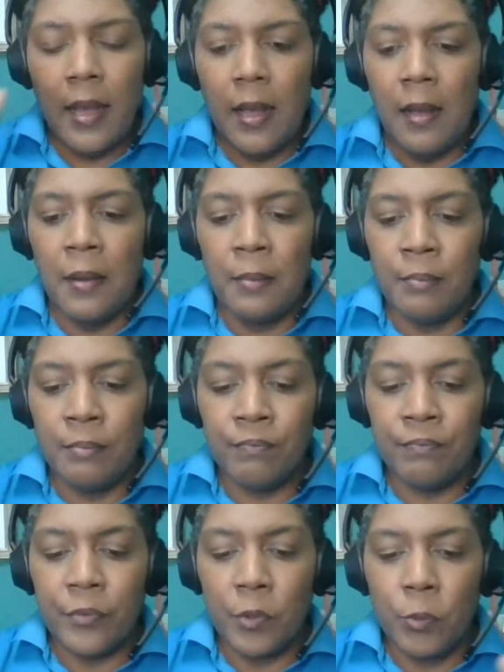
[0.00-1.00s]

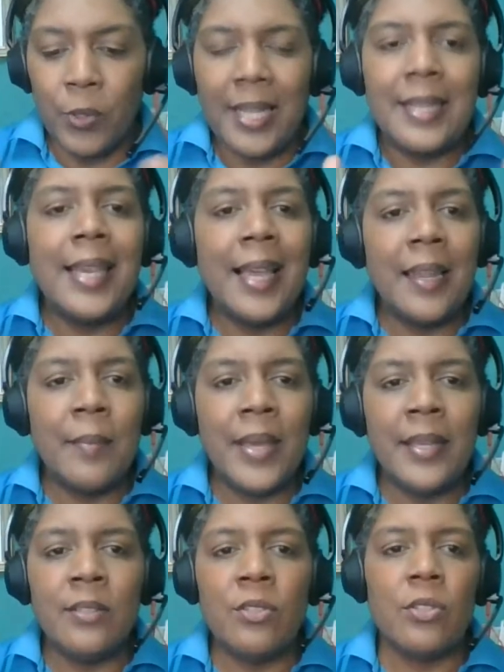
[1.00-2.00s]
are the
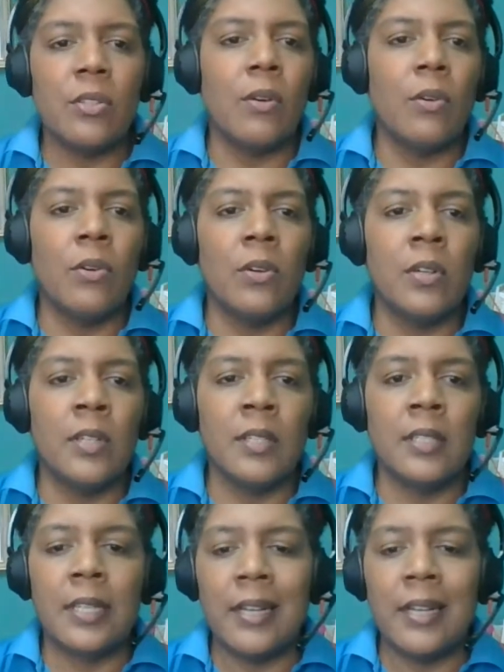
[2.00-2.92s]
elements or